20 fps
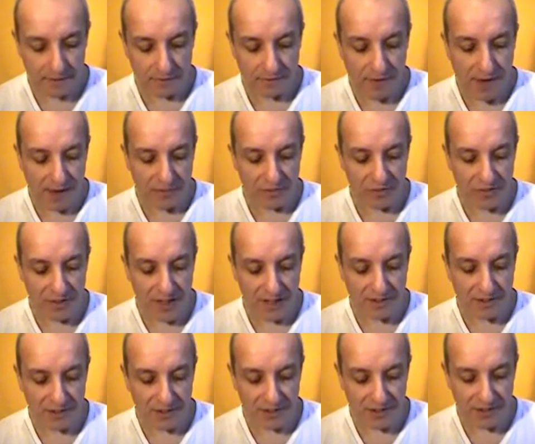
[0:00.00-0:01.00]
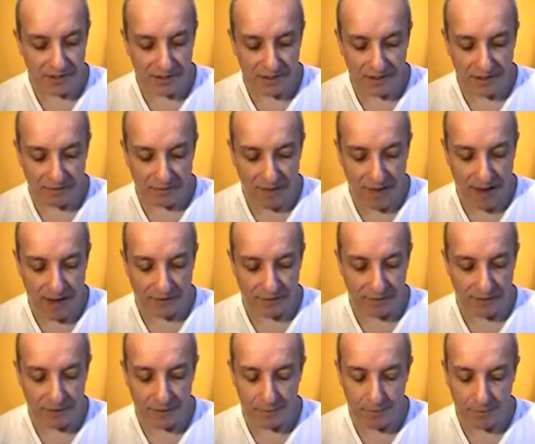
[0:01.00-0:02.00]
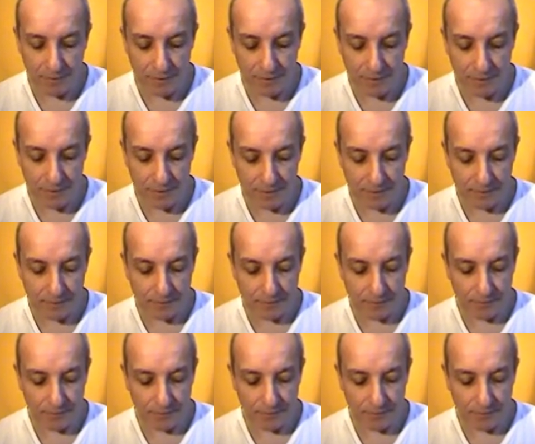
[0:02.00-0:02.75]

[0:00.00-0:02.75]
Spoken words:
five senses, the five limbs.